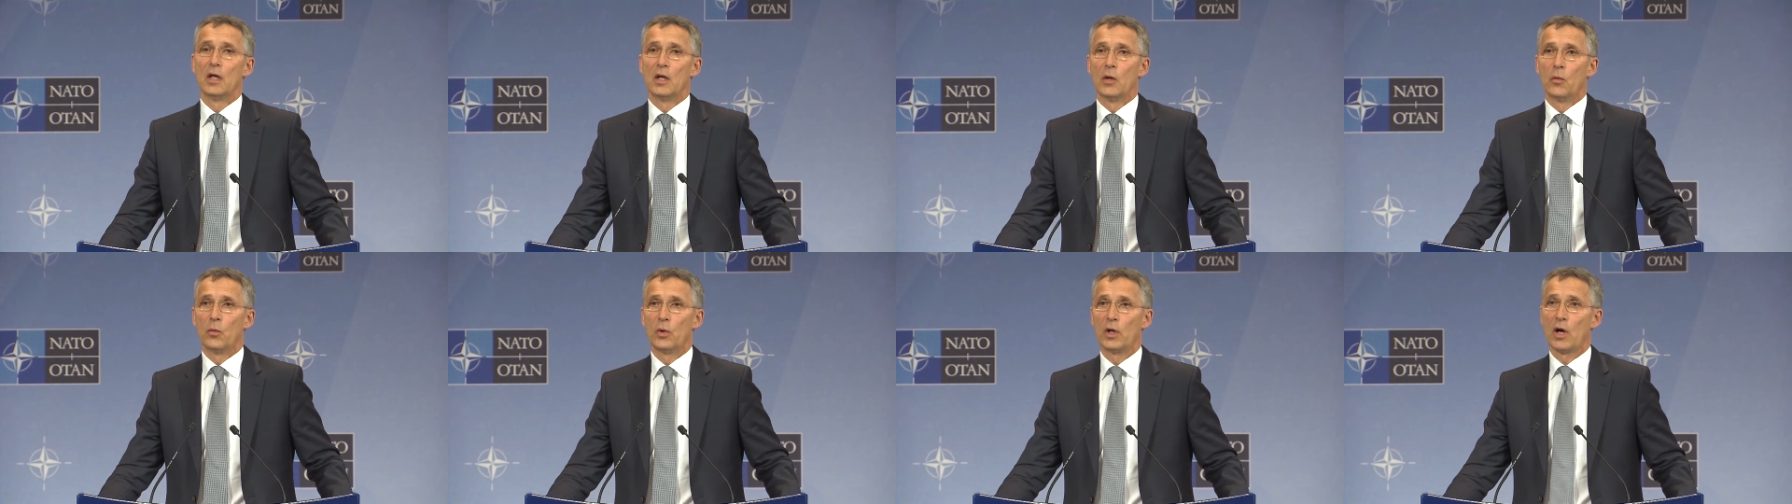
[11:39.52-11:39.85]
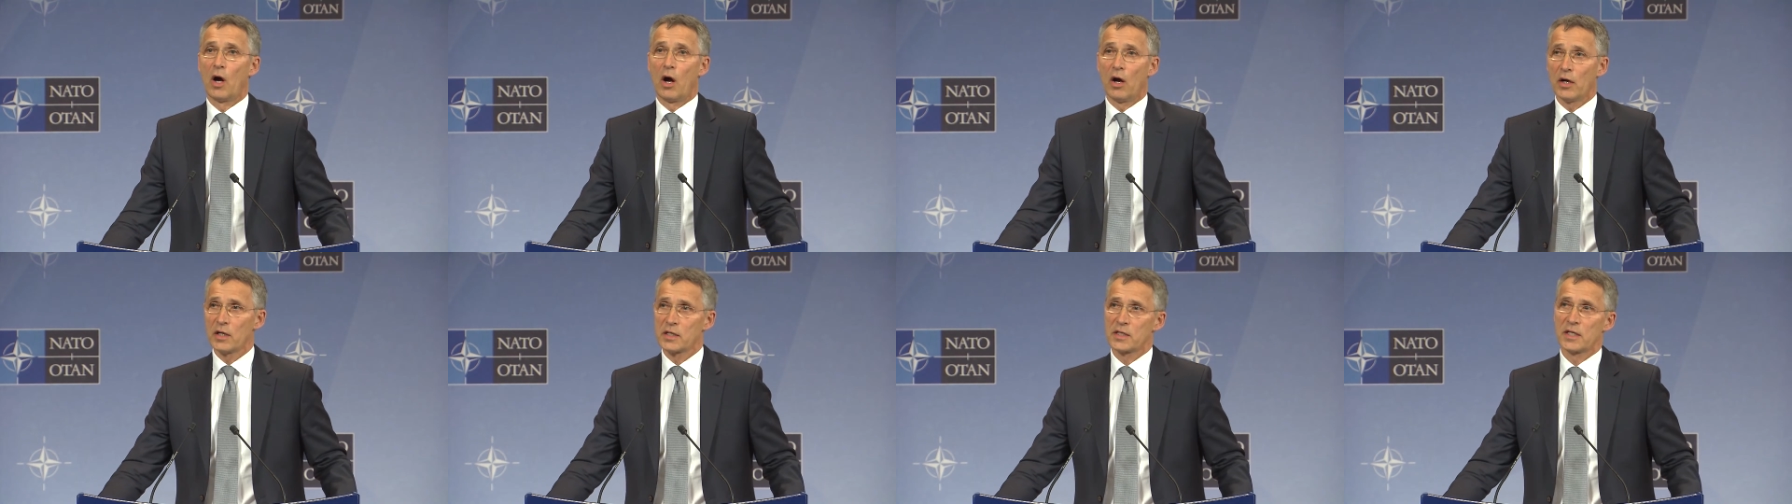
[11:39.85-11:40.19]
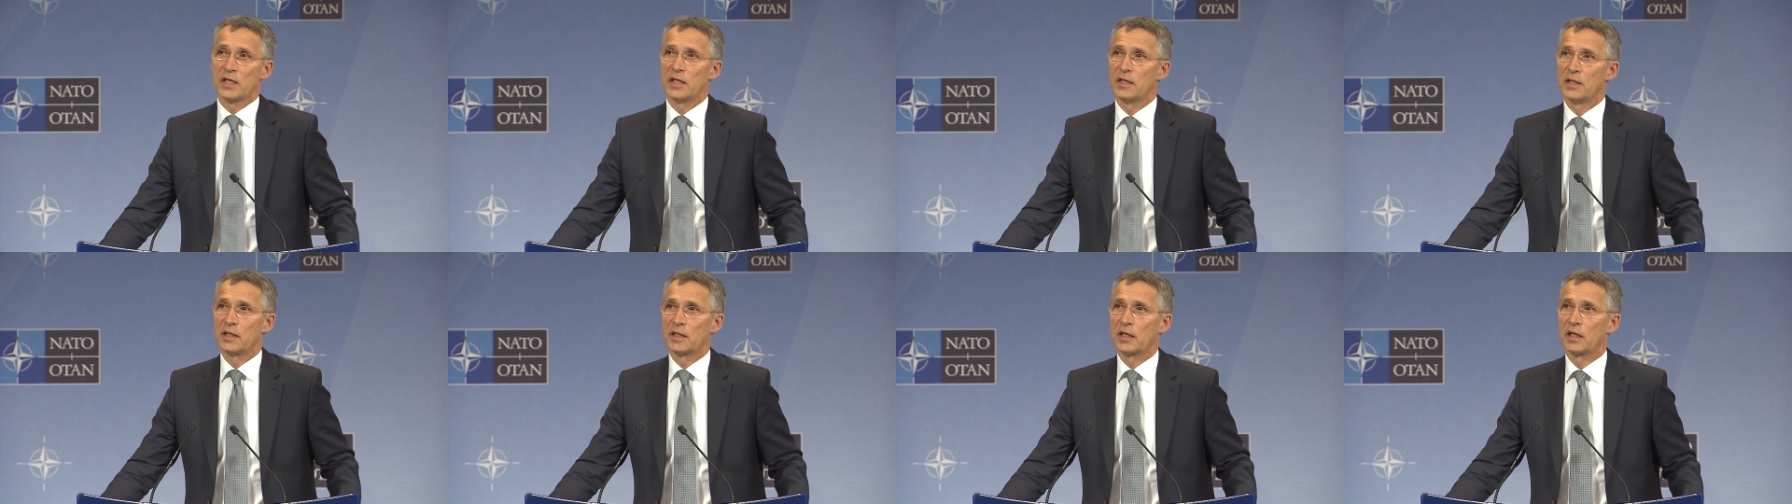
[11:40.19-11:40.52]
We are
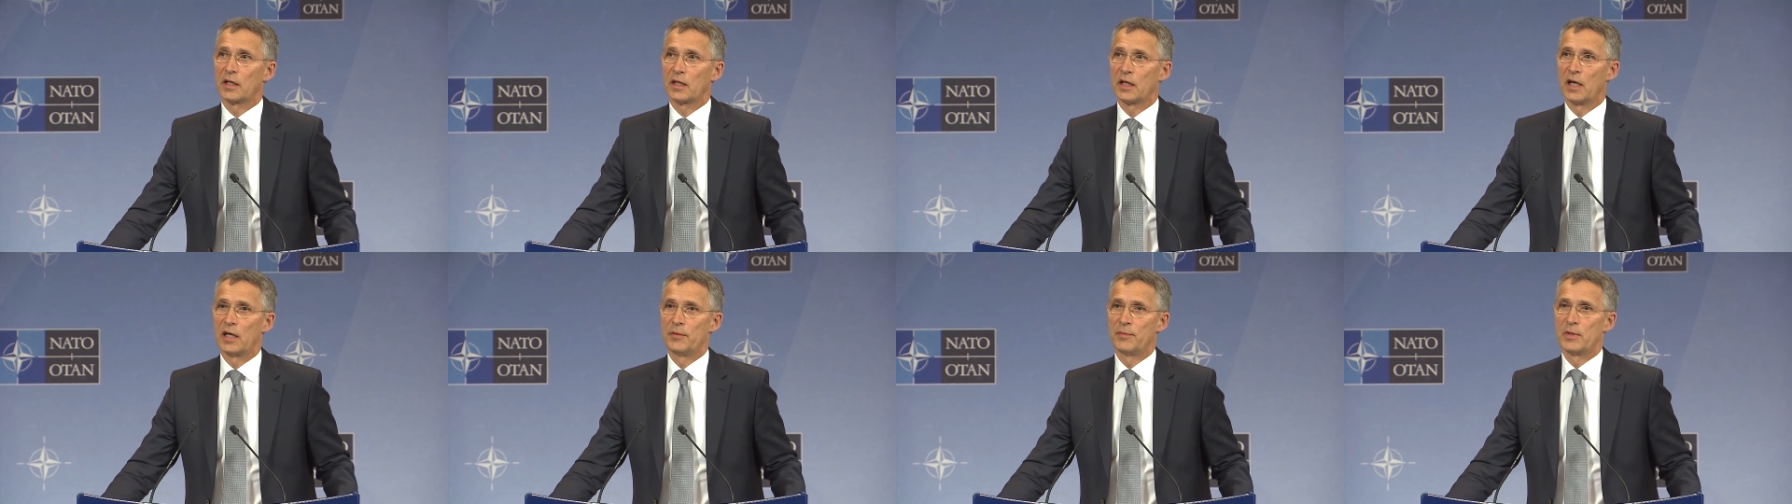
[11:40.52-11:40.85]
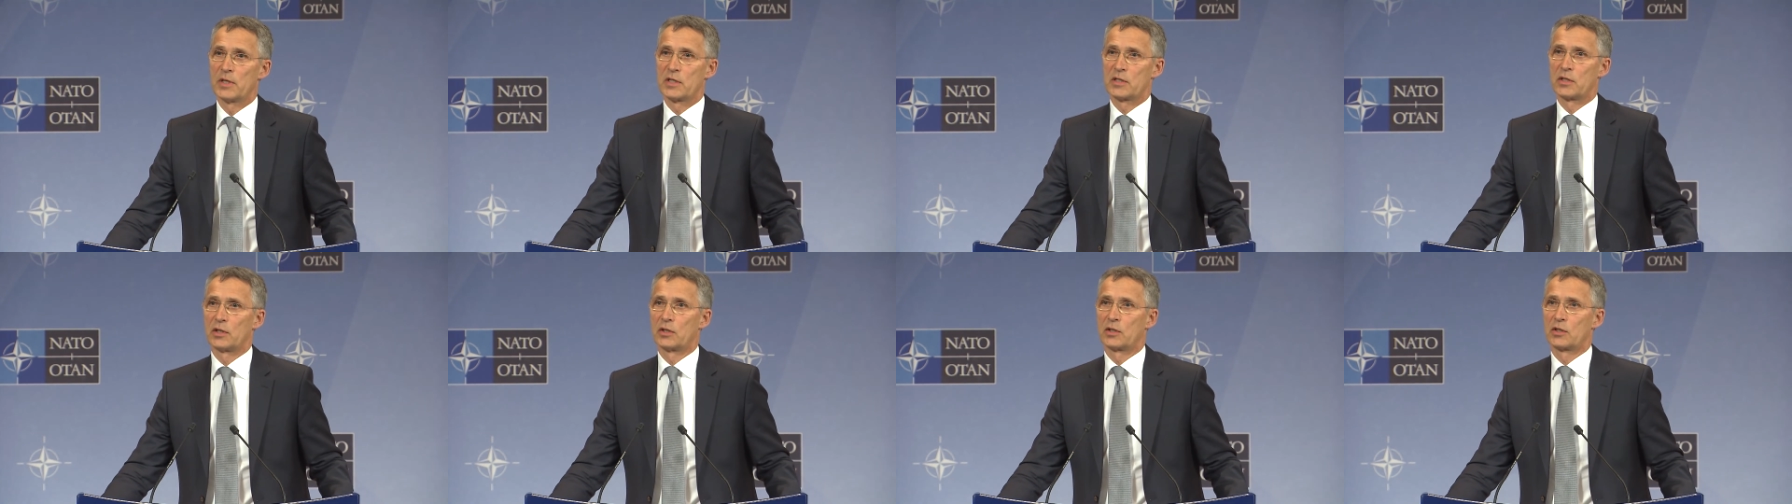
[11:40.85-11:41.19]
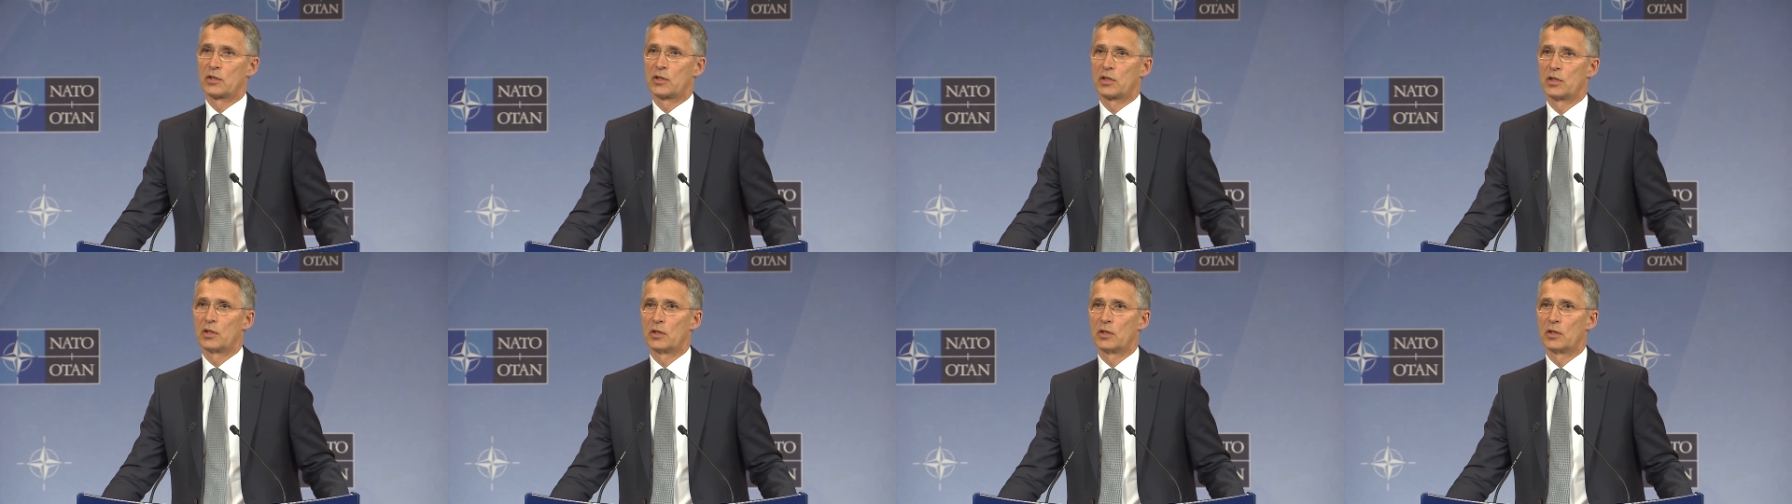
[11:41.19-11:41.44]
sending a clear message.